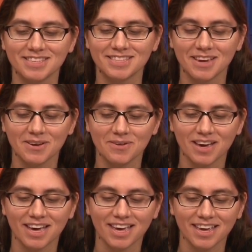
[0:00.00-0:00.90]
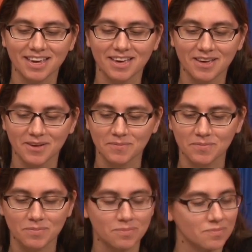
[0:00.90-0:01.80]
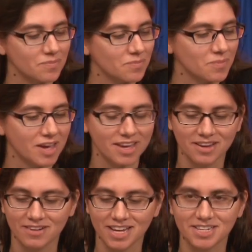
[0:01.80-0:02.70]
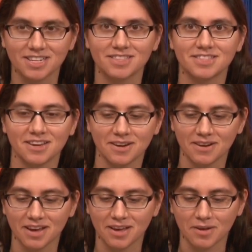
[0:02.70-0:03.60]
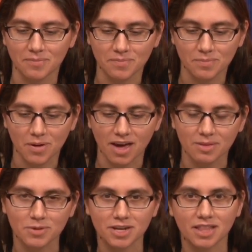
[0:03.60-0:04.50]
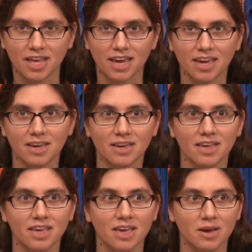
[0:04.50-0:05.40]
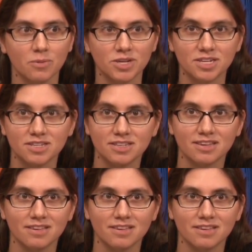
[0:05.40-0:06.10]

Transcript: So my creations are polymer clay, which is